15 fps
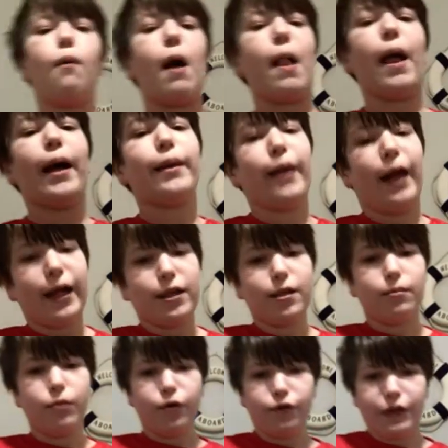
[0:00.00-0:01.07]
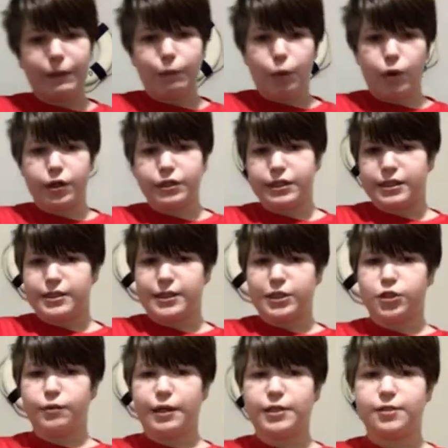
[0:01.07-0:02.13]
Well, I like the movie more in this
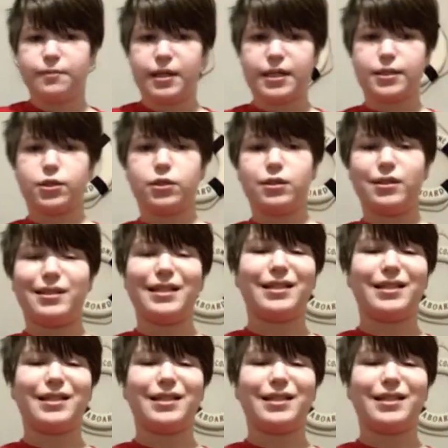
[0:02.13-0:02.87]
situation because the